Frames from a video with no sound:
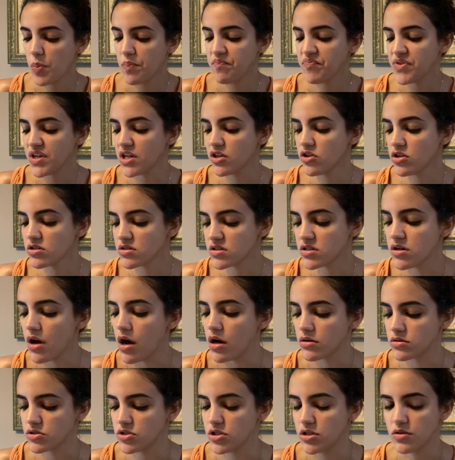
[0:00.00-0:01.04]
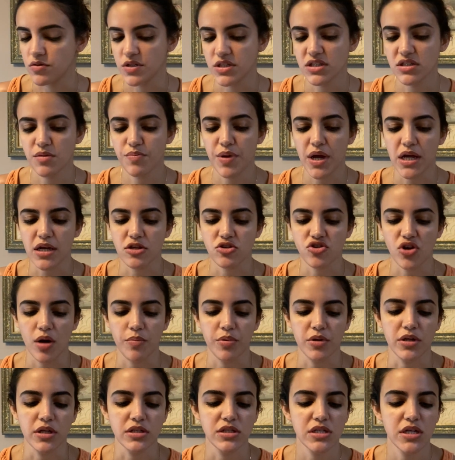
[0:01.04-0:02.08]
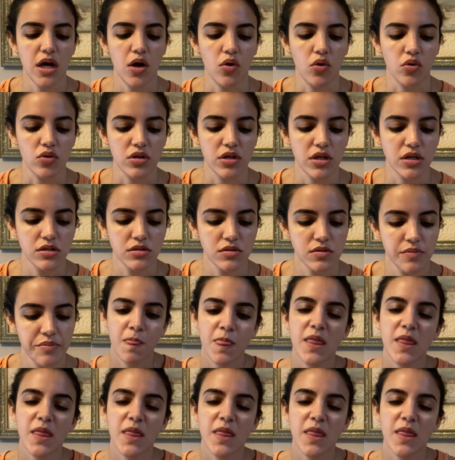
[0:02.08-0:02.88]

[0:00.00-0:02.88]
He looks young, too. He's the panty dropper. Let's see how old he is.